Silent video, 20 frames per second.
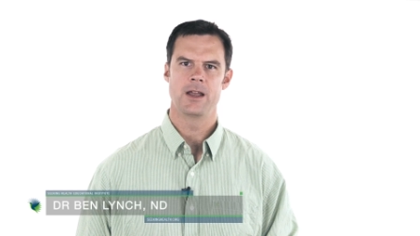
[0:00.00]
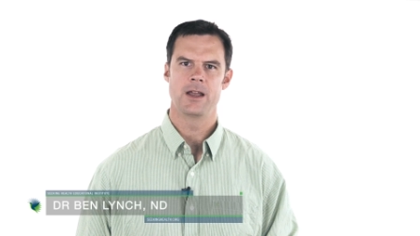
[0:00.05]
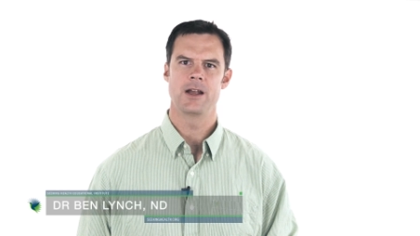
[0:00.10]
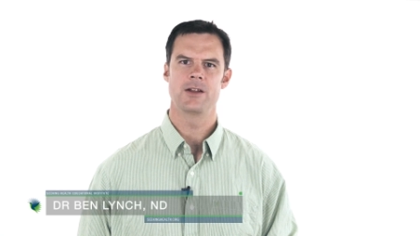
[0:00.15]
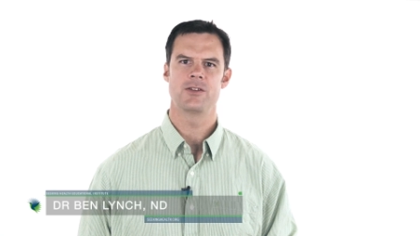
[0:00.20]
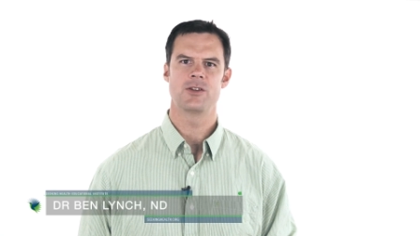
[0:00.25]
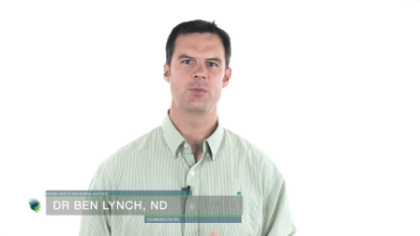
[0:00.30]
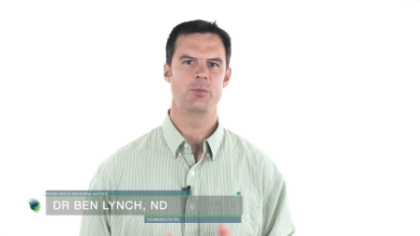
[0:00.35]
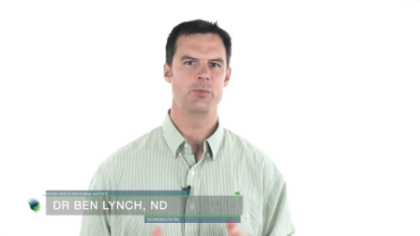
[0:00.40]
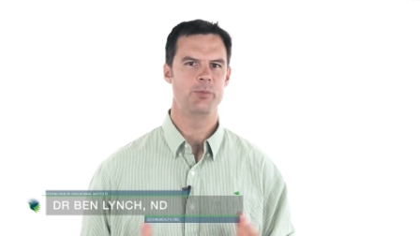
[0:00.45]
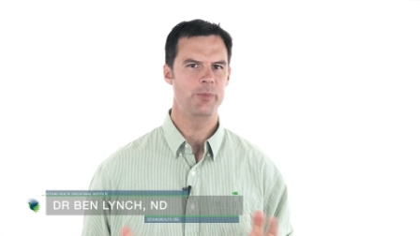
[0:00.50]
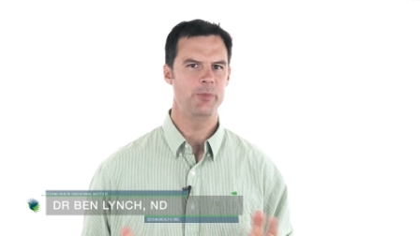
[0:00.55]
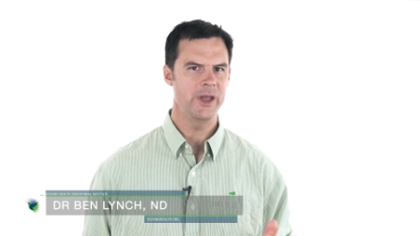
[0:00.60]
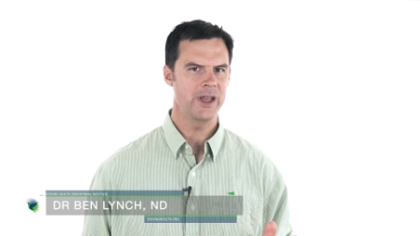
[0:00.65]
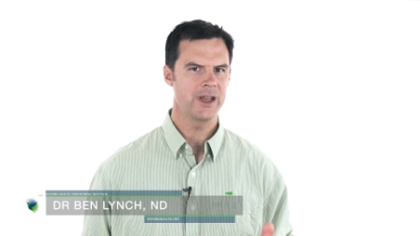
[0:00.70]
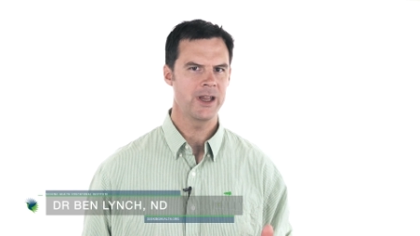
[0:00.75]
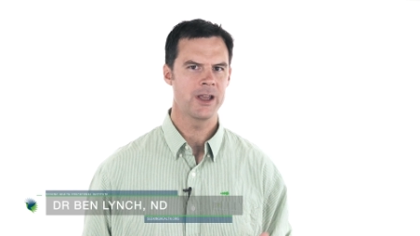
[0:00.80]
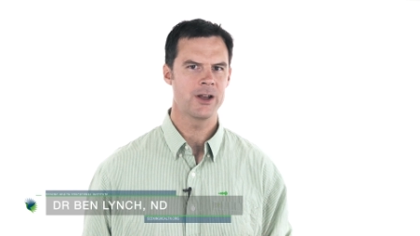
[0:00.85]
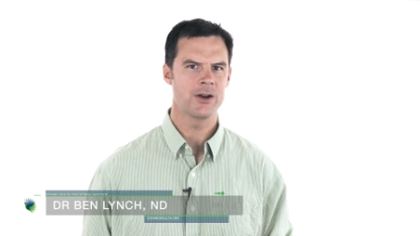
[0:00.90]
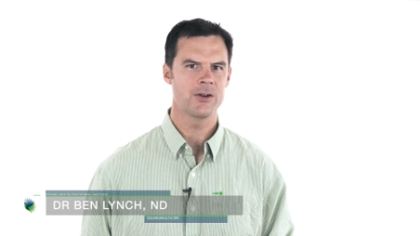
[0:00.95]
It's a
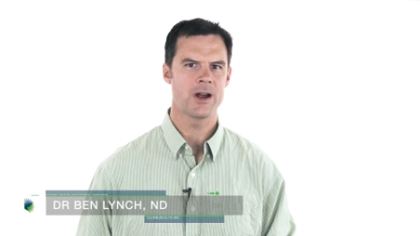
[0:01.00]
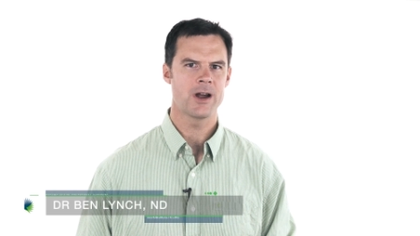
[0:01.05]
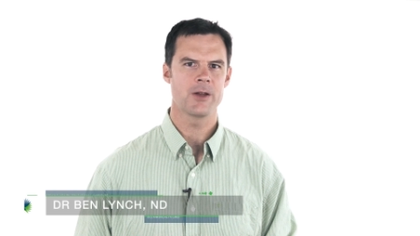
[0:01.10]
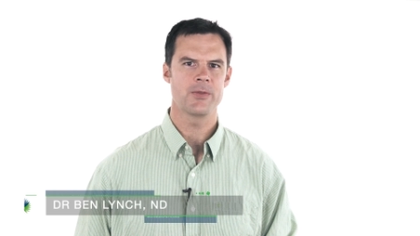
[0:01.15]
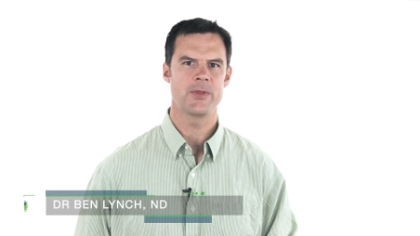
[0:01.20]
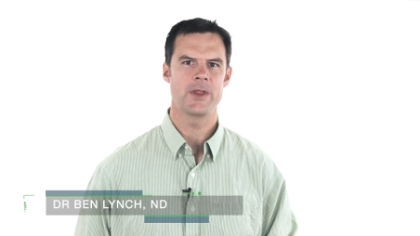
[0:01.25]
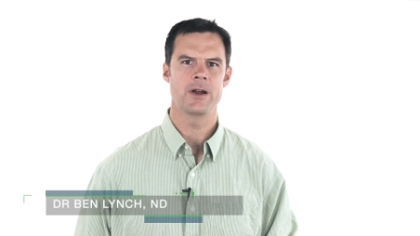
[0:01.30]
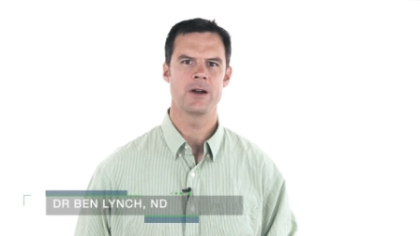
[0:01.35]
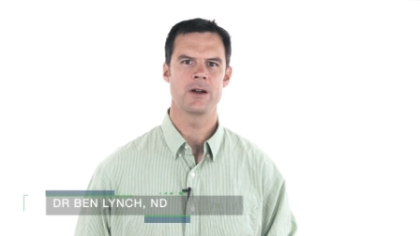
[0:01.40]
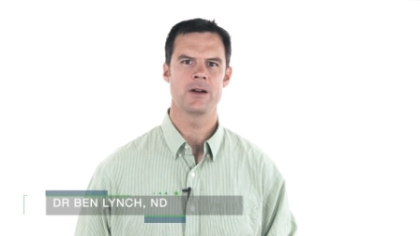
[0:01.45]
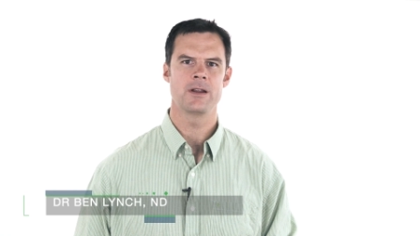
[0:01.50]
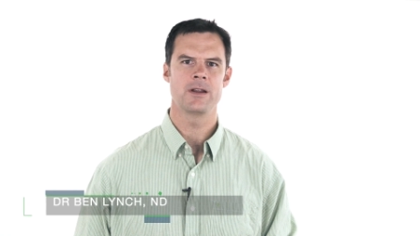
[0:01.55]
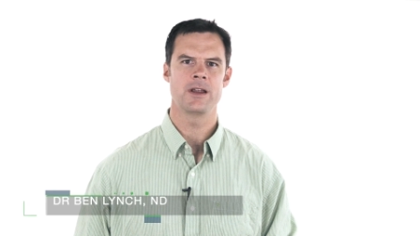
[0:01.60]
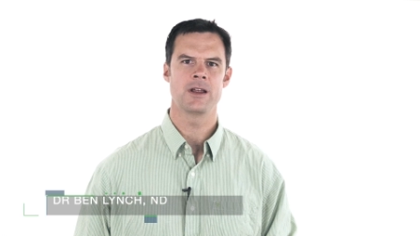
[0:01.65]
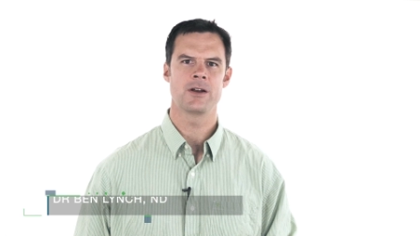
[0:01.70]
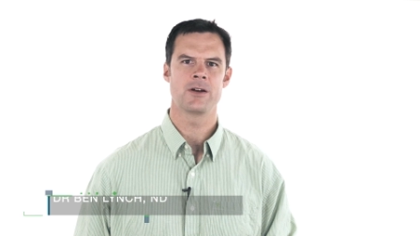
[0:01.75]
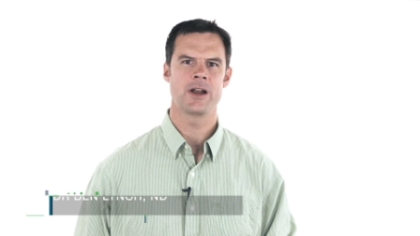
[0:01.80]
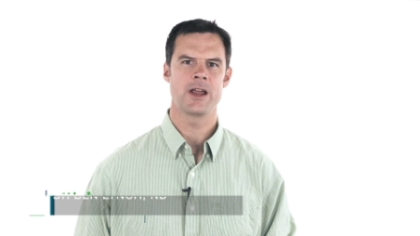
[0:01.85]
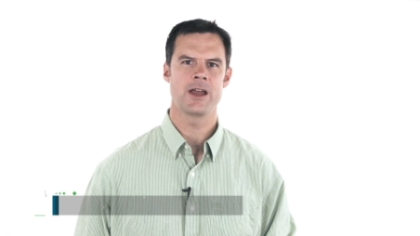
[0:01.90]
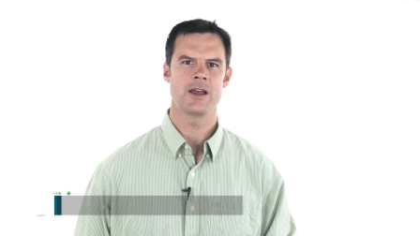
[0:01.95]
big hitter out there in the
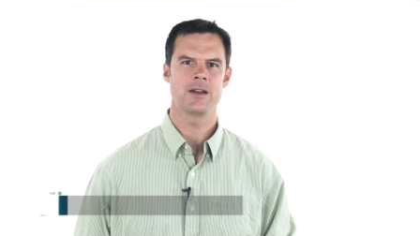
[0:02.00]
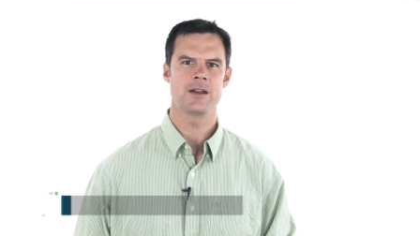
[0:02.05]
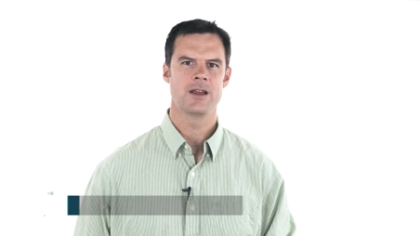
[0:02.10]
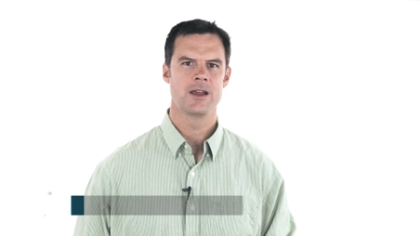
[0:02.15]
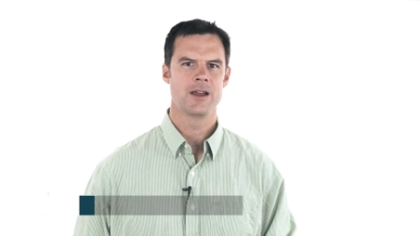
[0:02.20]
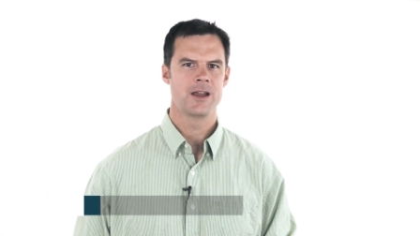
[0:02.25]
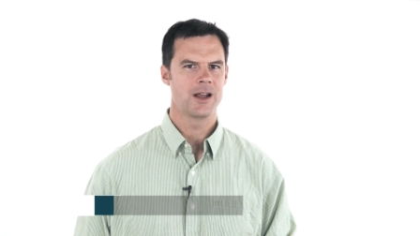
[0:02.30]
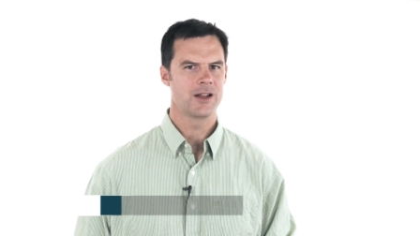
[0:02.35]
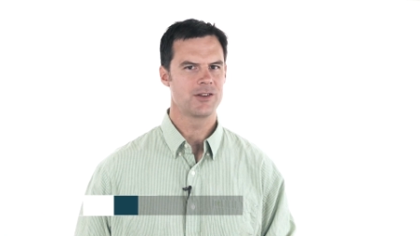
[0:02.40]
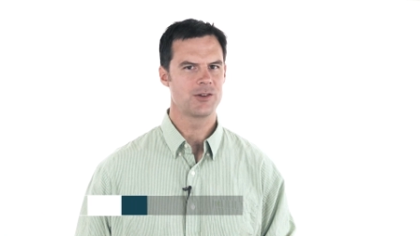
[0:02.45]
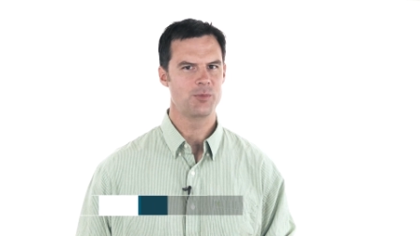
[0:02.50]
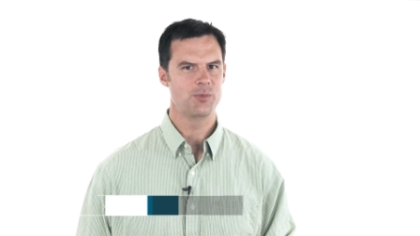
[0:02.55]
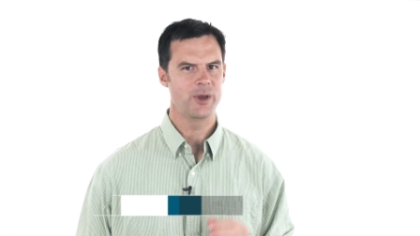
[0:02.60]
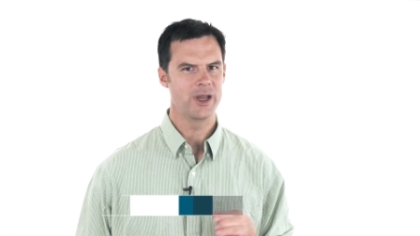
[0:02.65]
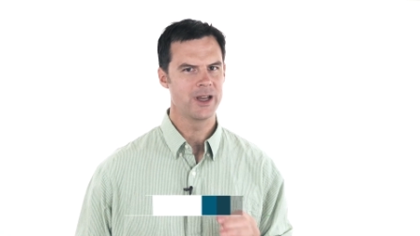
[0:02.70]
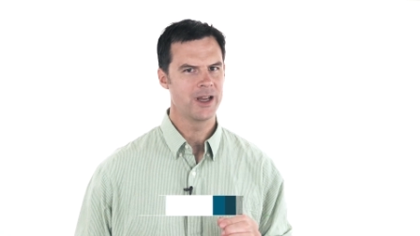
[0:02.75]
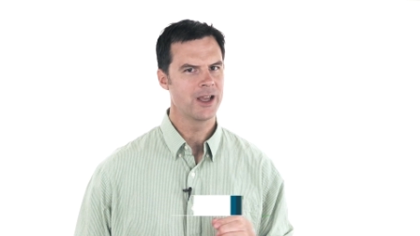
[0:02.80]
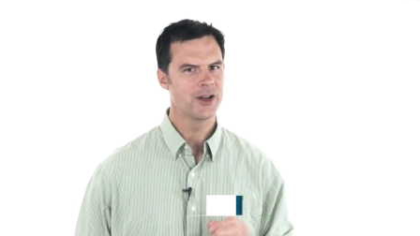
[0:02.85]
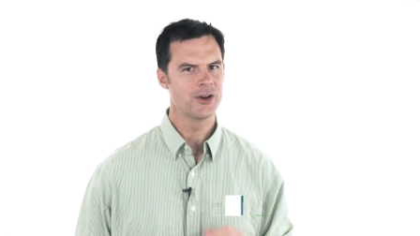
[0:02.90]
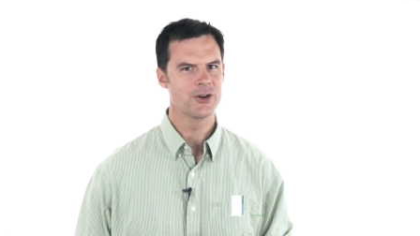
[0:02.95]
internet. It's a
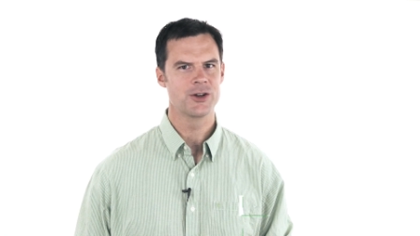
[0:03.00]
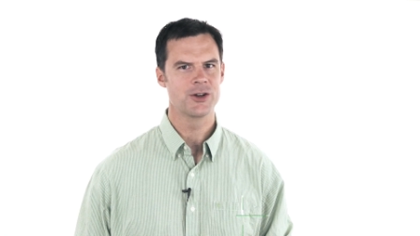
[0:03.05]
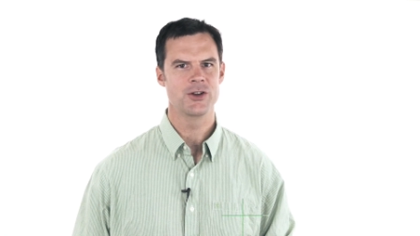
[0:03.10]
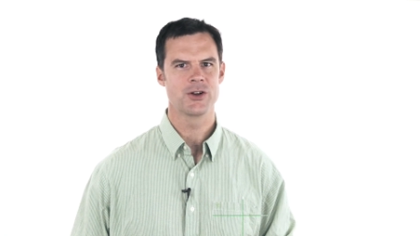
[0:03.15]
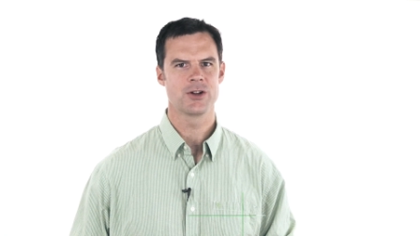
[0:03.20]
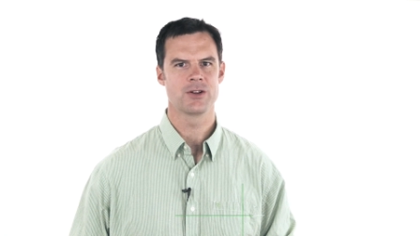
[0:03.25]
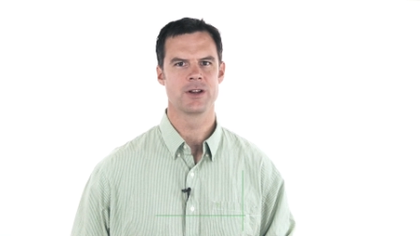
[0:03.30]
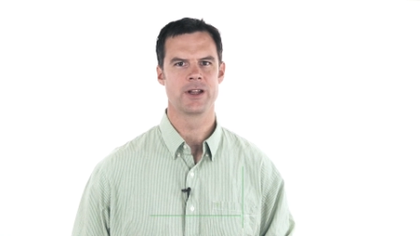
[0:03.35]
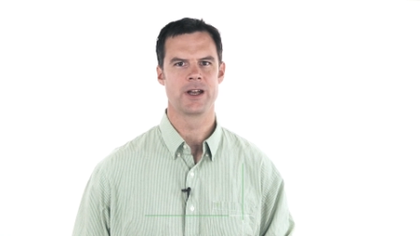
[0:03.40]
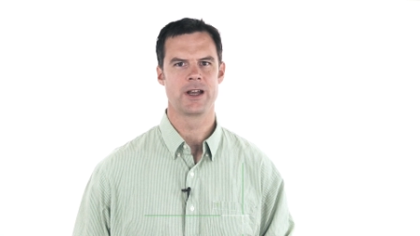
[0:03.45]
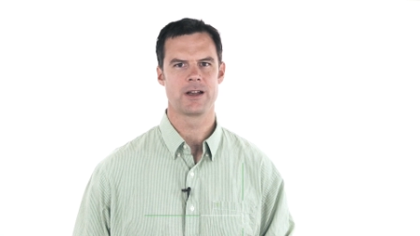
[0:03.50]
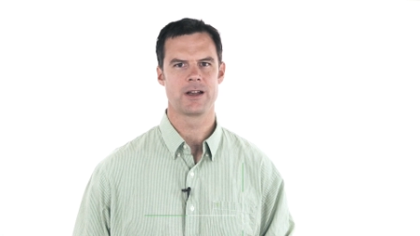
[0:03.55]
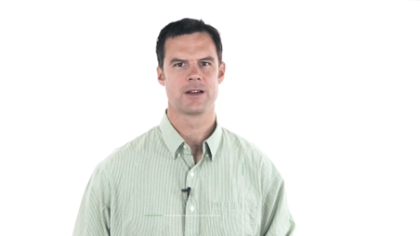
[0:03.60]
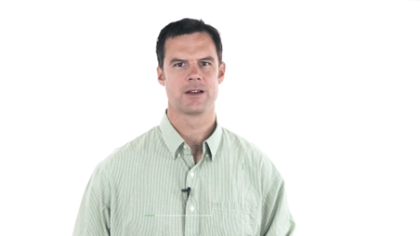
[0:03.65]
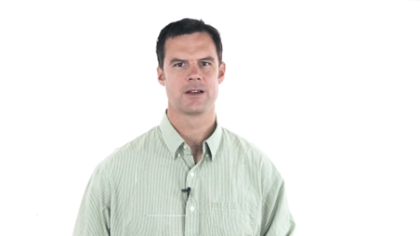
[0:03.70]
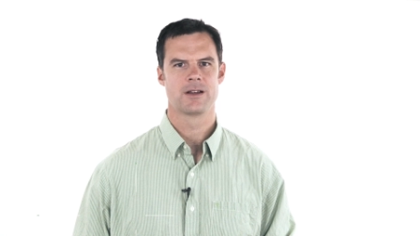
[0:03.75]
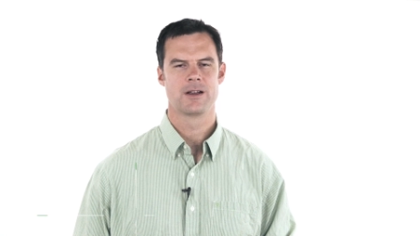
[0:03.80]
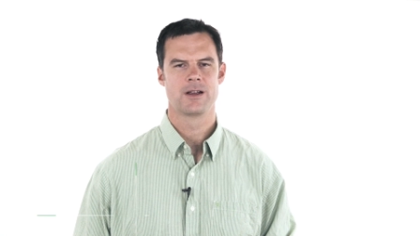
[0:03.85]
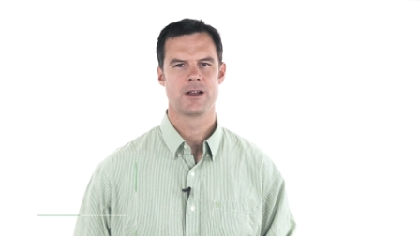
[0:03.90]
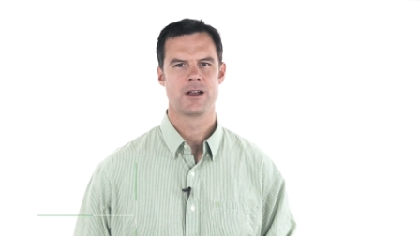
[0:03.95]
big hitter in your
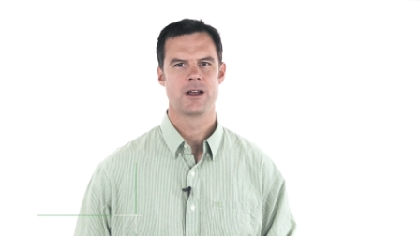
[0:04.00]
clinic.